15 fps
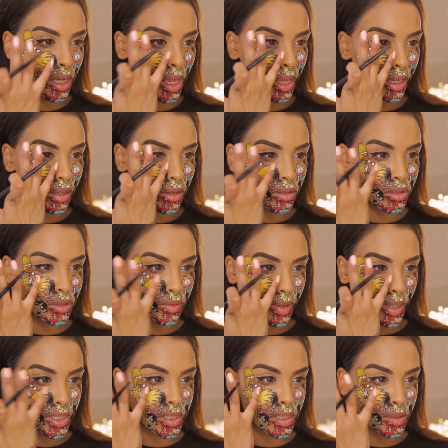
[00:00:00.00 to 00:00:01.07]
like an under
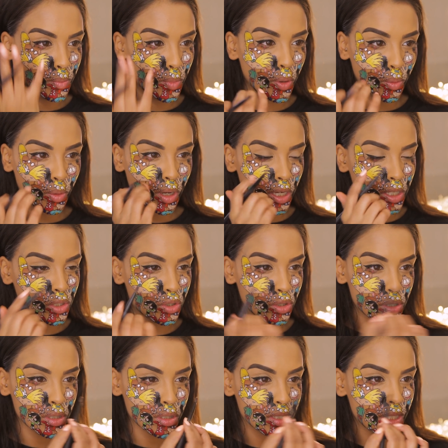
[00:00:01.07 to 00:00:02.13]
eye smoke. It's
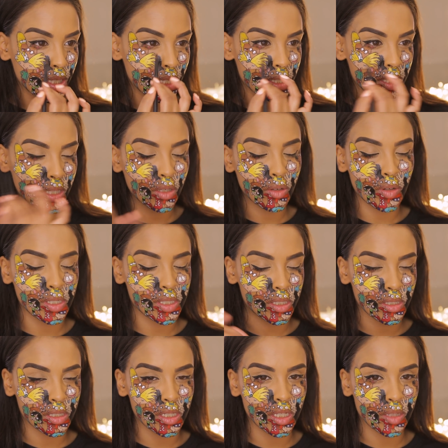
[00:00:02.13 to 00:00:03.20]
just because I can see the creases
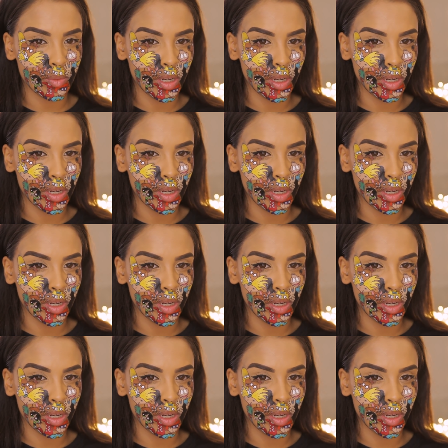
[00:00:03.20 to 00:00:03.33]
underneath